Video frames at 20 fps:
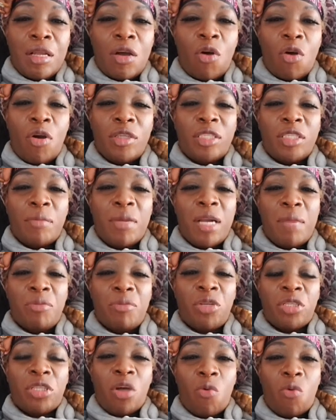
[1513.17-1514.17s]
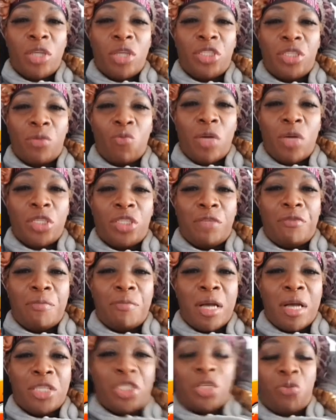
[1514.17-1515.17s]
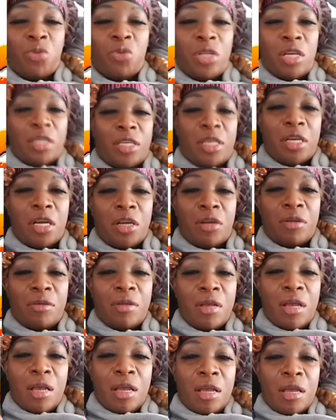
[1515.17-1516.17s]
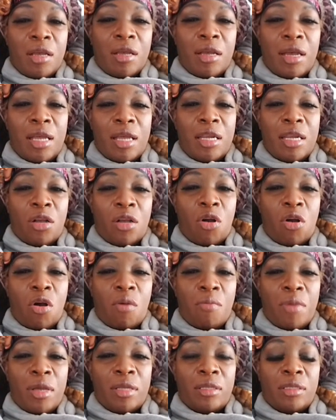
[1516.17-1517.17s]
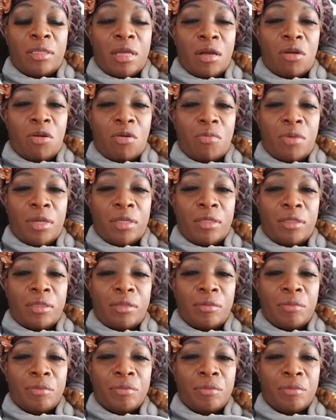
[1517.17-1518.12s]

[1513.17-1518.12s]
Or oh, some of them just go watch it, watch it for bash it. We don't care. Yeah. Any then, comments are coming.